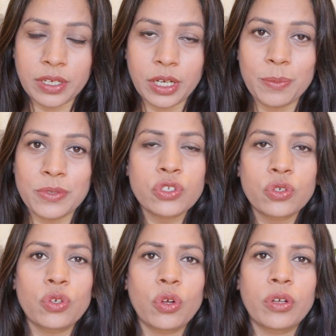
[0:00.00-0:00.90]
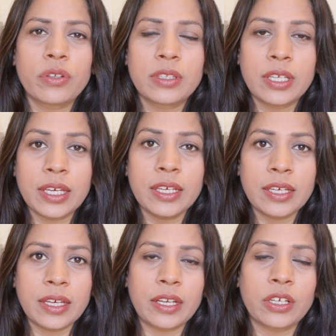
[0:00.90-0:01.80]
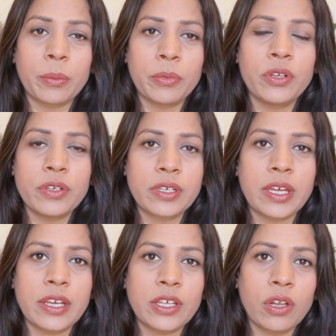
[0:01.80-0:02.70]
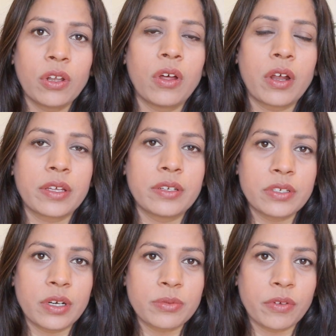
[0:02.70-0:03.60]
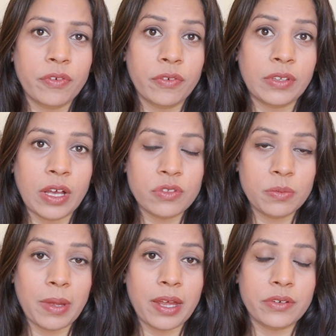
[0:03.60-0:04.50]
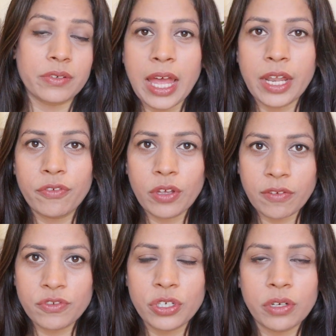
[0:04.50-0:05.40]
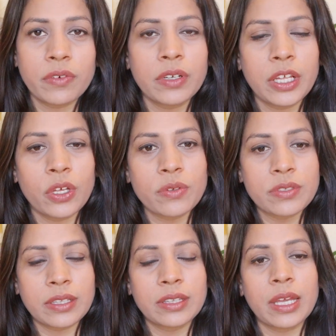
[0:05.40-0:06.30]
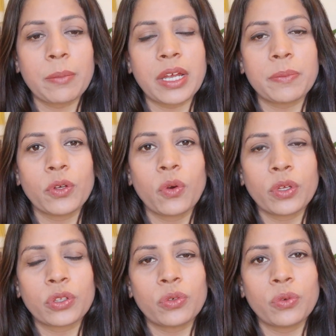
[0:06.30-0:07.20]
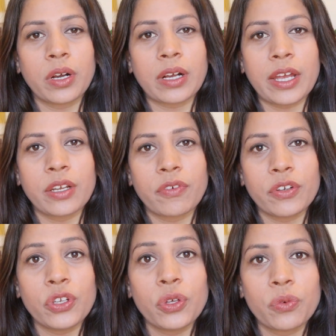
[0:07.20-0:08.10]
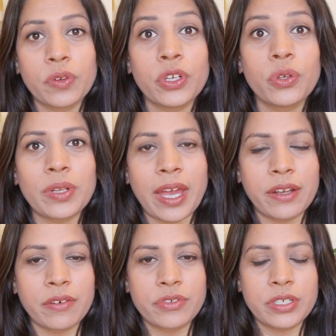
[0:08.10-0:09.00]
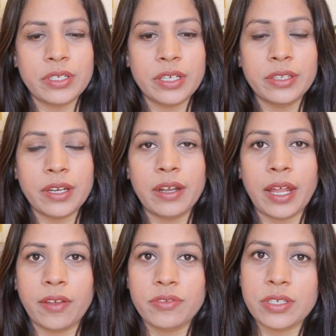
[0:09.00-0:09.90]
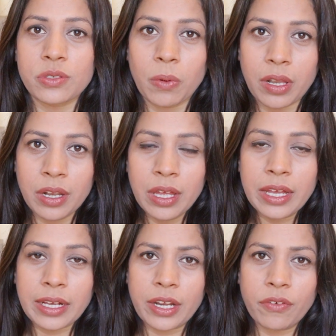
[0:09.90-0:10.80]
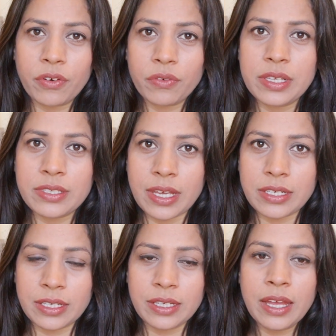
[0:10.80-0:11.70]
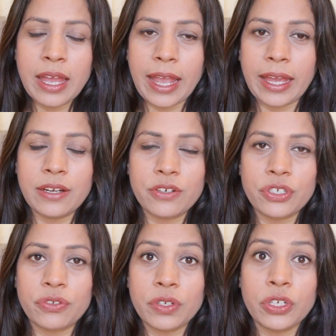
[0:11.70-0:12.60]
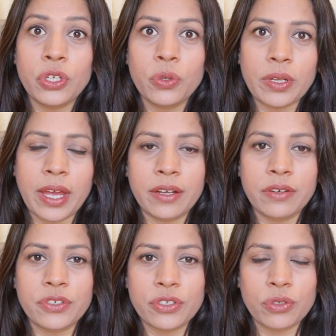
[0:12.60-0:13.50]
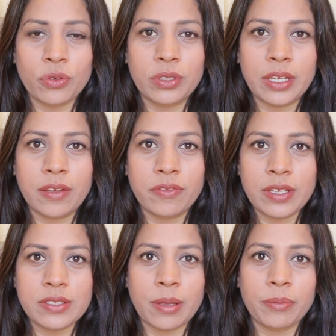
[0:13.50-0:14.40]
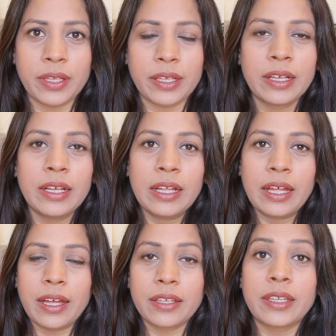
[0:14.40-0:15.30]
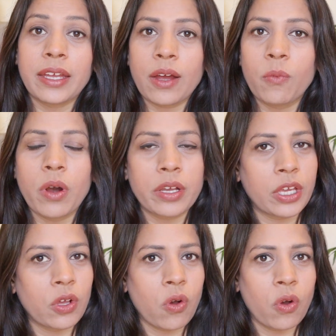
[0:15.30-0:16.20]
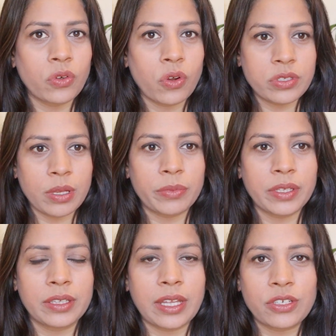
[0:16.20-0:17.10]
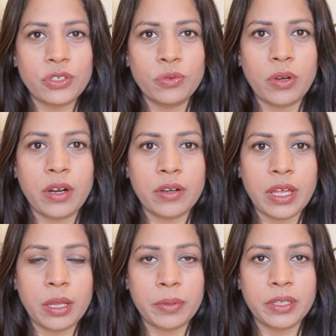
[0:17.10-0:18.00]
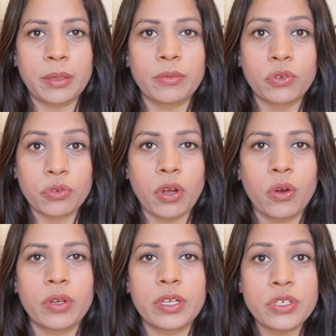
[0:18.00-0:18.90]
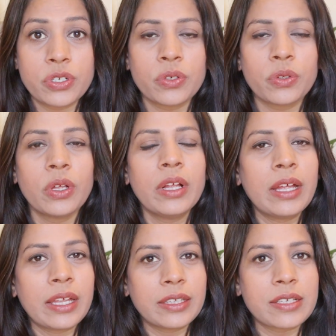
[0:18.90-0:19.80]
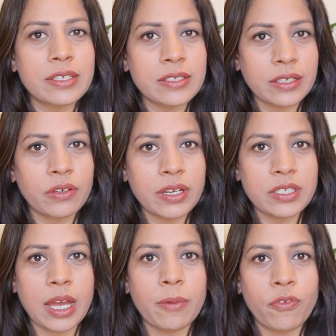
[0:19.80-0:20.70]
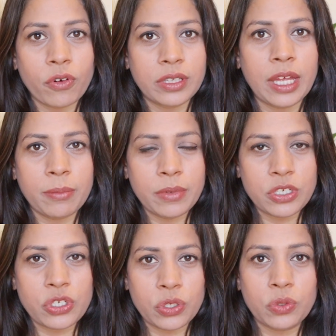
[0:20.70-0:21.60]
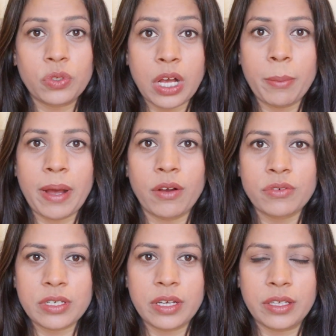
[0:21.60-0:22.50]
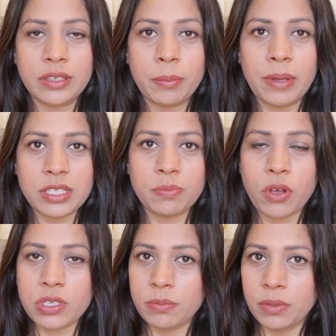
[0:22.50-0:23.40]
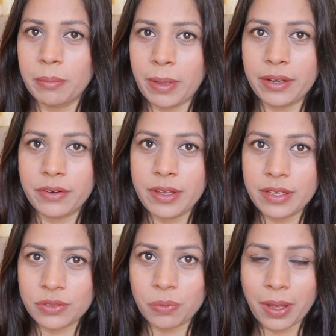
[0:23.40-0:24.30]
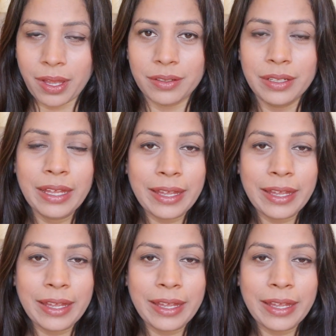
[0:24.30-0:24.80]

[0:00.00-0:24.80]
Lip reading: eclipse, so you're thinking and communicating a lot in terms of 5th house matters. And if you have children, Leos, then they might be going through a kind of a new renewed energy in their lives as well, kind of a resetting energy, renewed energy. So if there's something they are working on or something that you are helping them grow into, this is a great time for them to come out in the best possible manner as well.